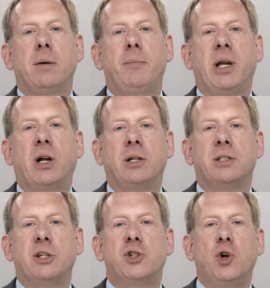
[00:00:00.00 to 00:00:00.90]
because
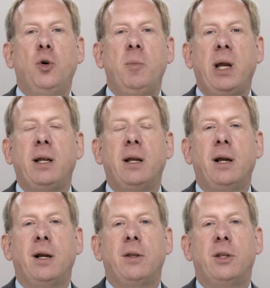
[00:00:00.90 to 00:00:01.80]
assuming
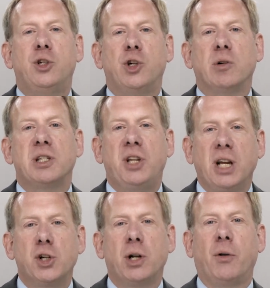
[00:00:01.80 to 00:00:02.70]
the
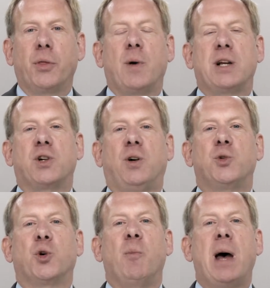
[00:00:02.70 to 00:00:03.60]
jurisdictional
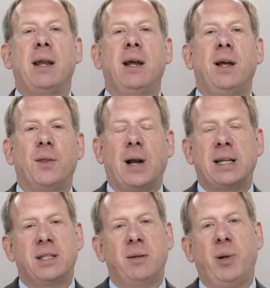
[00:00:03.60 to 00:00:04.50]
thresholds are met, there
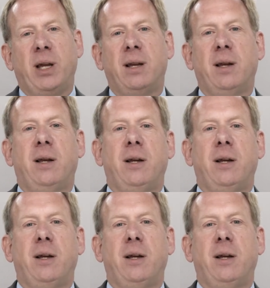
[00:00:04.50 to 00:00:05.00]
has to be,